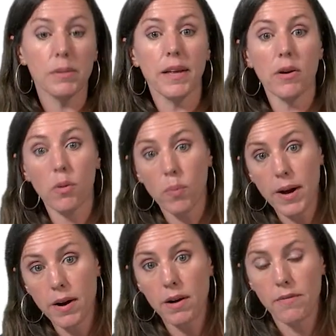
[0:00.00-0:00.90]
but they are
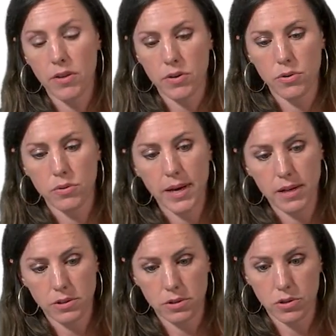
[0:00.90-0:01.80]
aware of the new
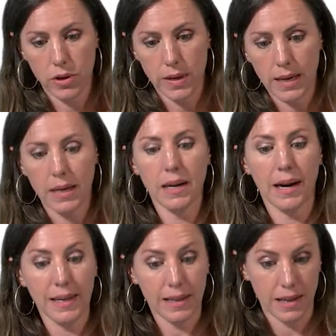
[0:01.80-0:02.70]
cancer screening
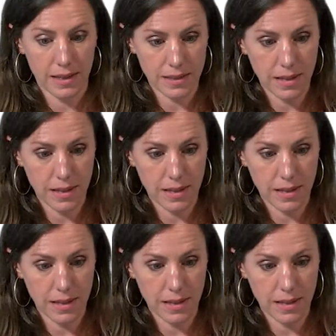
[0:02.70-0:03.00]
guidelines.